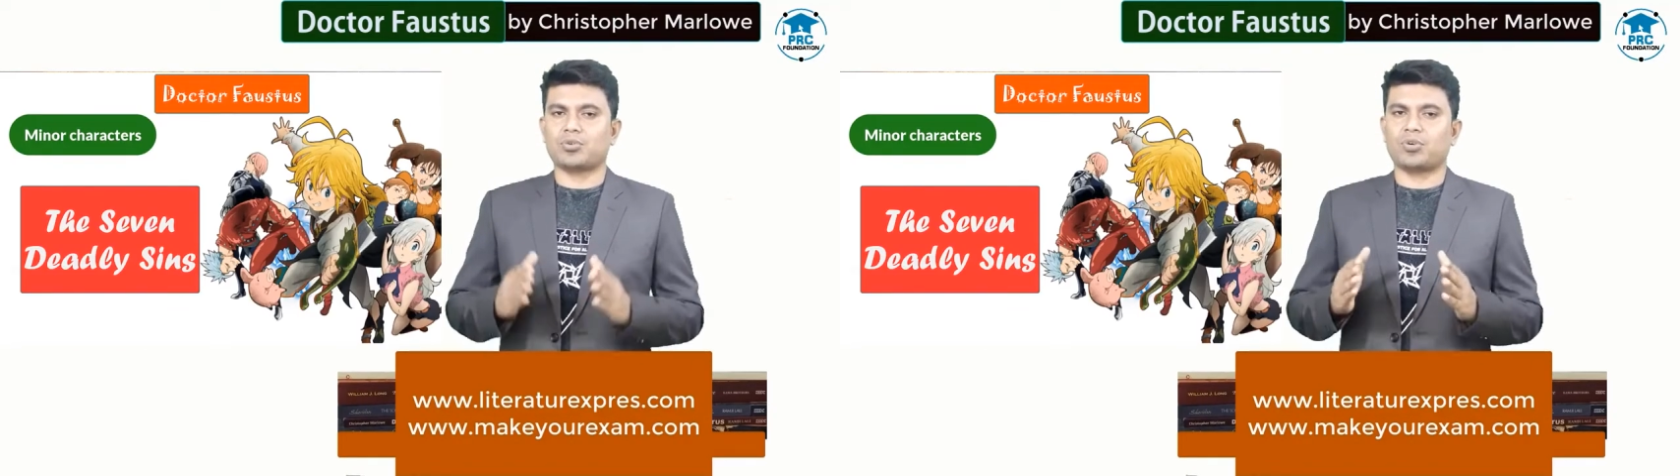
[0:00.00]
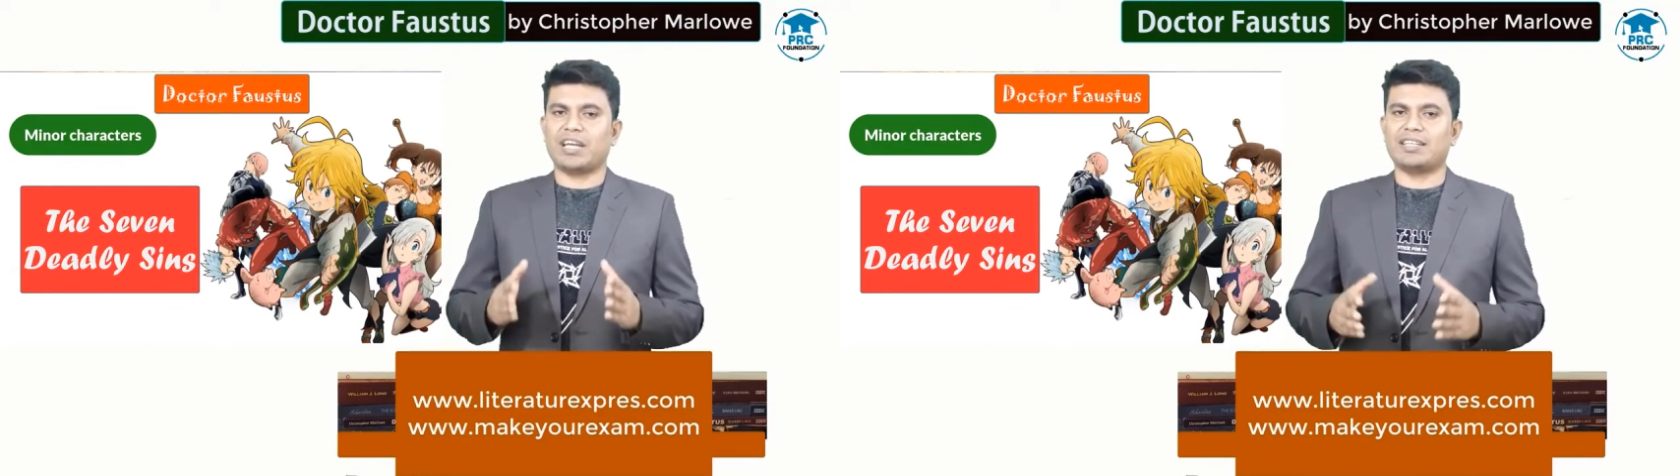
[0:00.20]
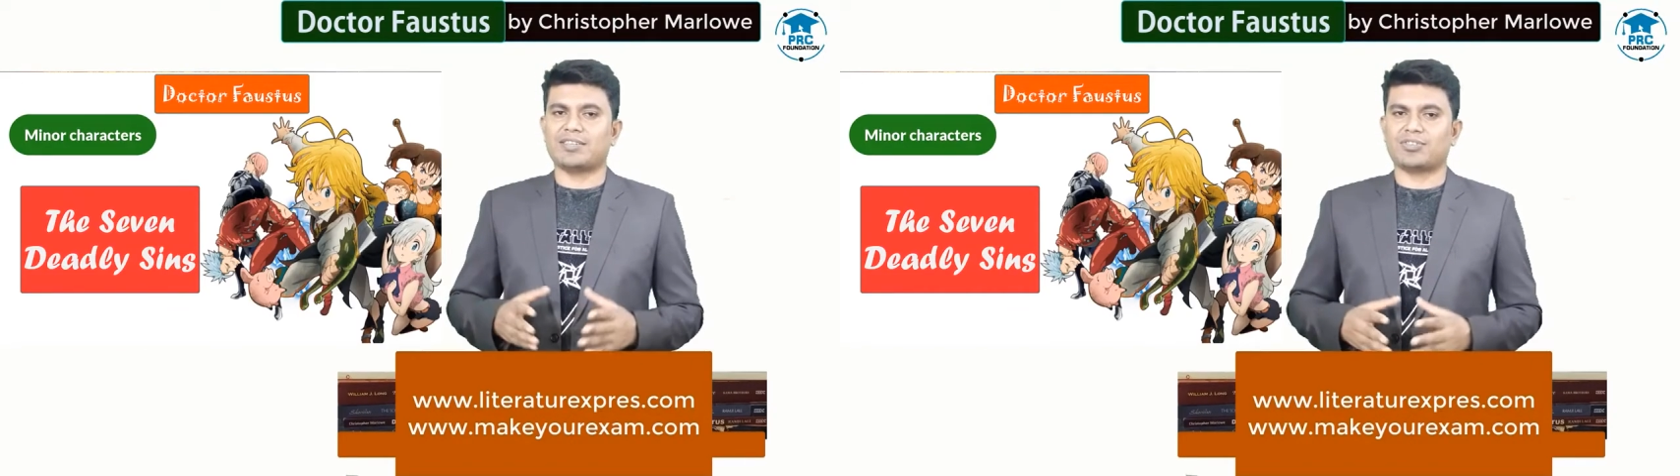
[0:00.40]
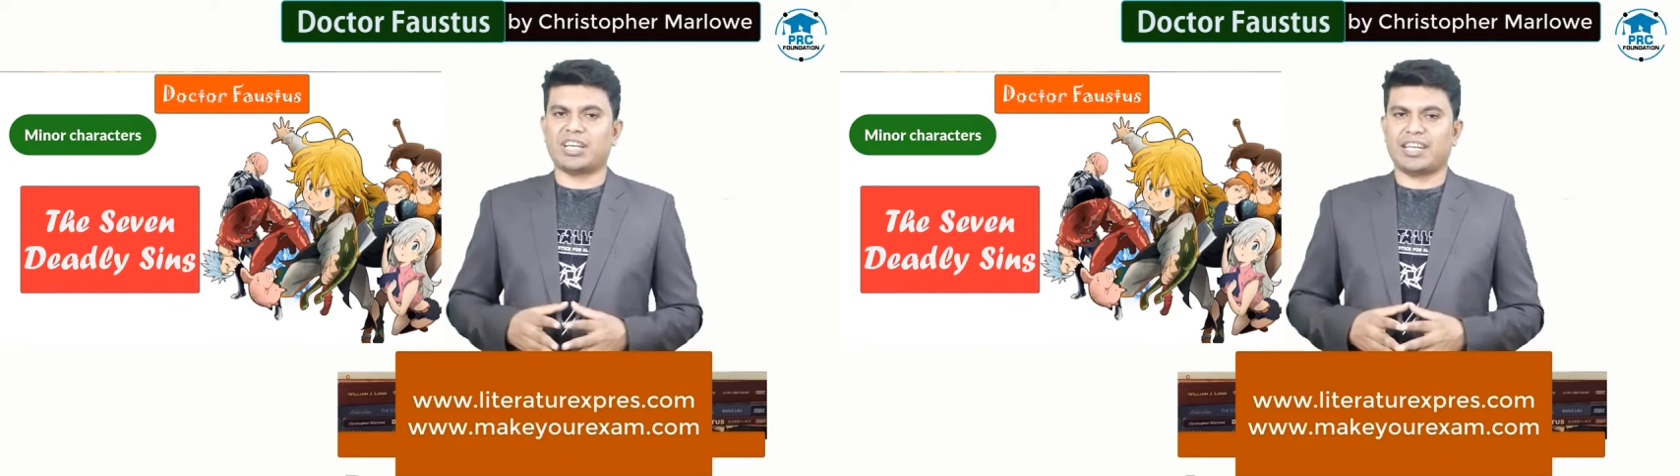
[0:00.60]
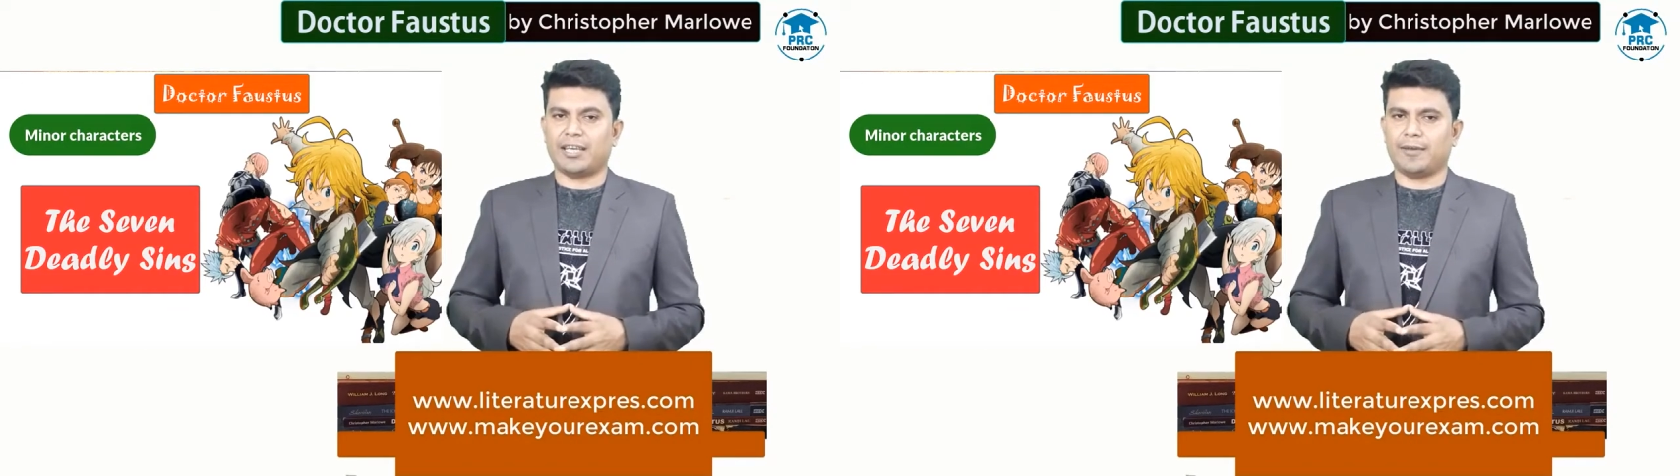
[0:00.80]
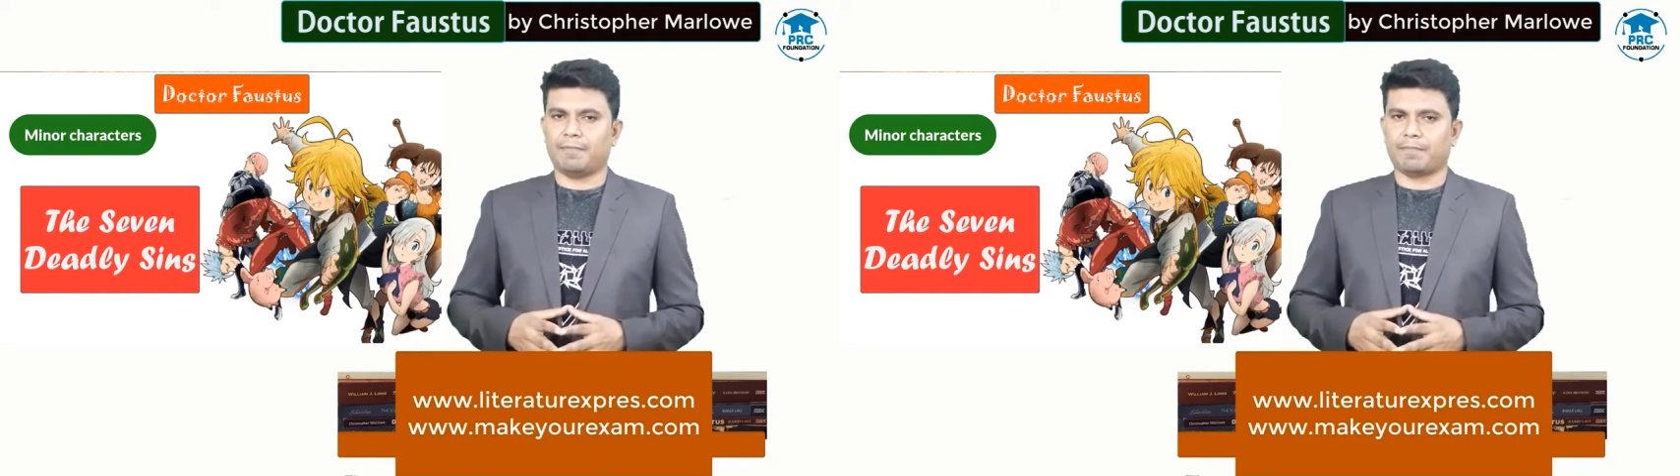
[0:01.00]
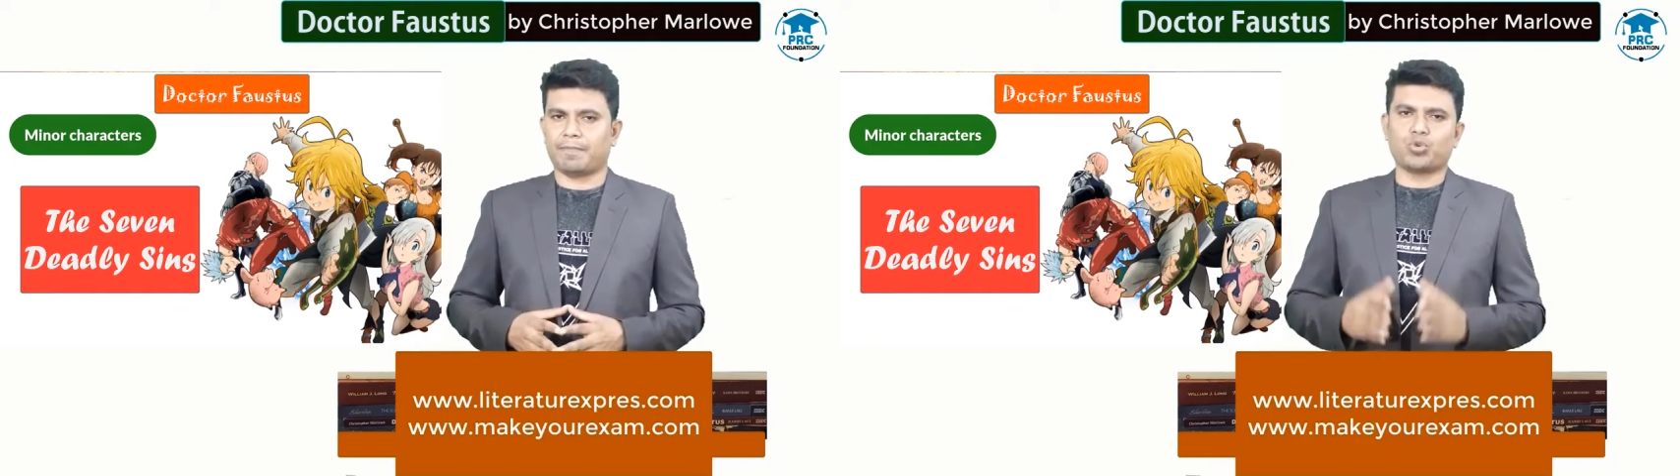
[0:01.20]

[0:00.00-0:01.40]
to entertain him.